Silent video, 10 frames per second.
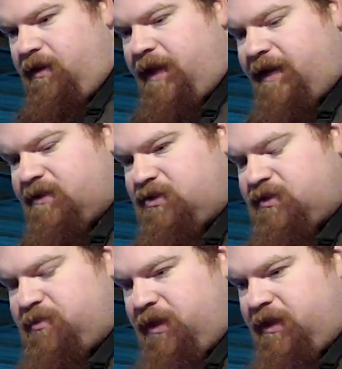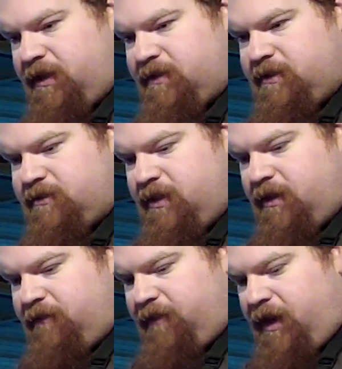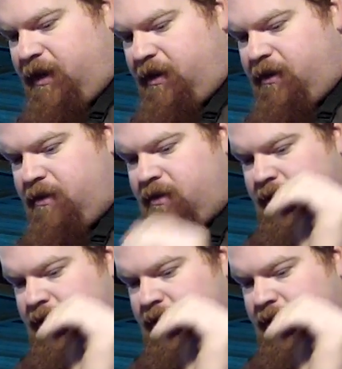that is just because there's not enough air